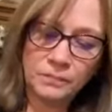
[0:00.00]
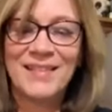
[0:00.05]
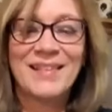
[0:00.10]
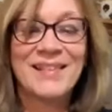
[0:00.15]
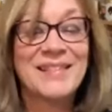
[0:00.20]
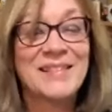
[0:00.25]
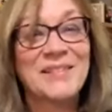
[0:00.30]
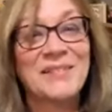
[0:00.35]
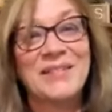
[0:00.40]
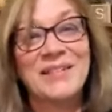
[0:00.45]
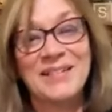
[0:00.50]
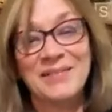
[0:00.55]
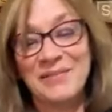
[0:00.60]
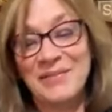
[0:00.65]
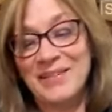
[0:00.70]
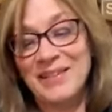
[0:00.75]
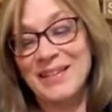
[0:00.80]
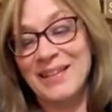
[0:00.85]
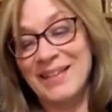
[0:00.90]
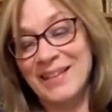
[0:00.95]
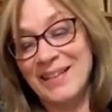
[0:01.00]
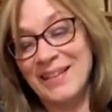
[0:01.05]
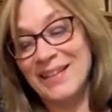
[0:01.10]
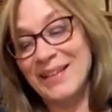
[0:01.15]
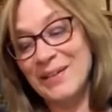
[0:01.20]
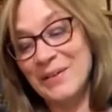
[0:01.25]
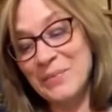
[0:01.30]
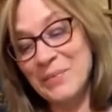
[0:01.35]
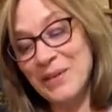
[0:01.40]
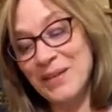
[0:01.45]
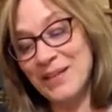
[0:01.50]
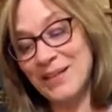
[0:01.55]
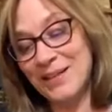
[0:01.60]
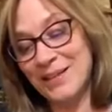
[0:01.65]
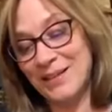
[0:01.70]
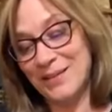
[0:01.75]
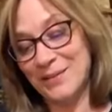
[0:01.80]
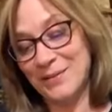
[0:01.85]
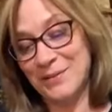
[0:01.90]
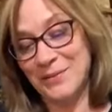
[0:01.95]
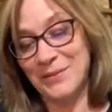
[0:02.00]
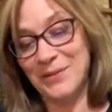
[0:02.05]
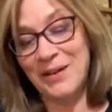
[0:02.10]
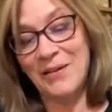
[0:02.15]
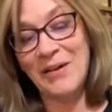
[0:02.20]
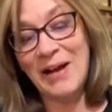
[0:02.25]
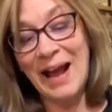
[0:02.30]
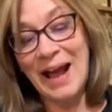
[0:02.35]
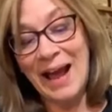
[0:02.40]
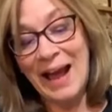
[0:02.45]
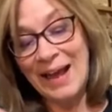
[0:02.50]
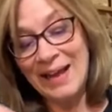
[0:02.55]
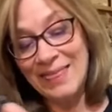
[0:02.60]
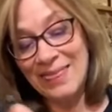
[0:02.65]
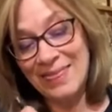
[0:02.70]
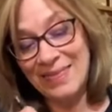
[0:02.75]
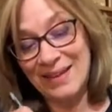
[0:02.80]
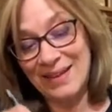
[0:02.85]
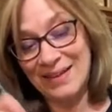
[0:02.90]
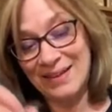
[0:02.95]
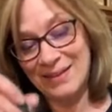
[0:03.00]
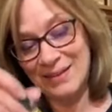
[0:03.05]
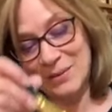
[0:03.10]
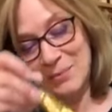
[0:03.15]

This one, it'll be cute, or I think